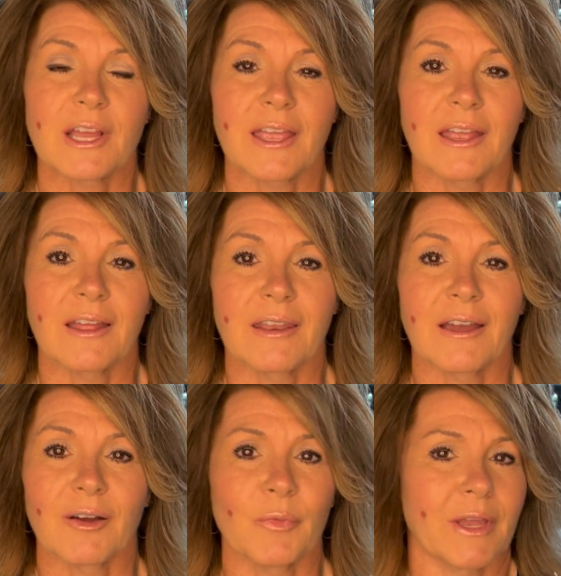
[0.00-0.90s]
And
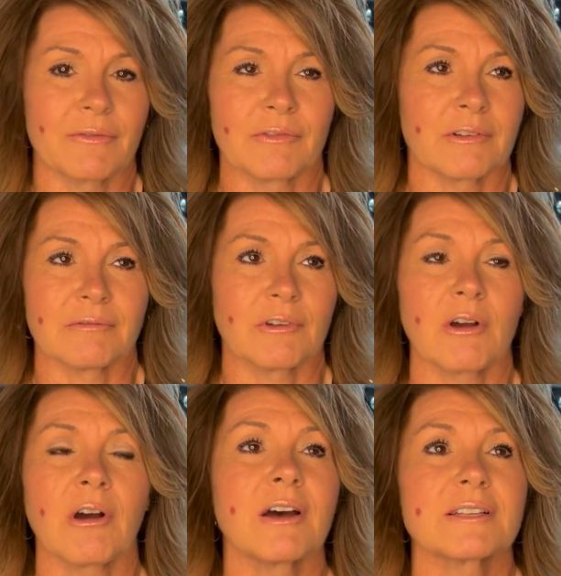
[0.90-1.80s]
we have an
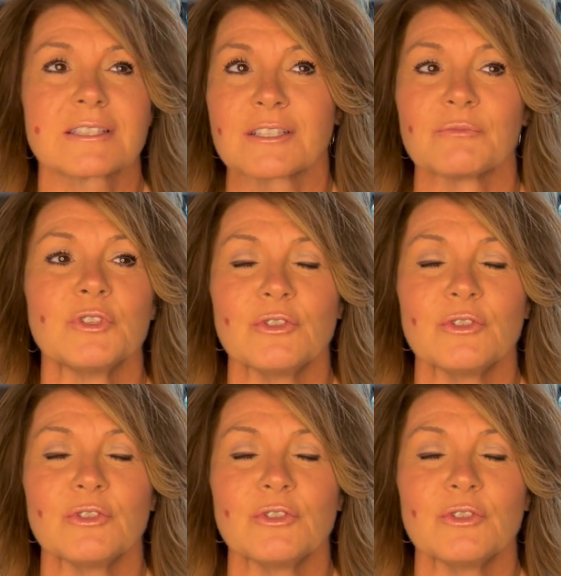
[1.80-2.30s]
awesome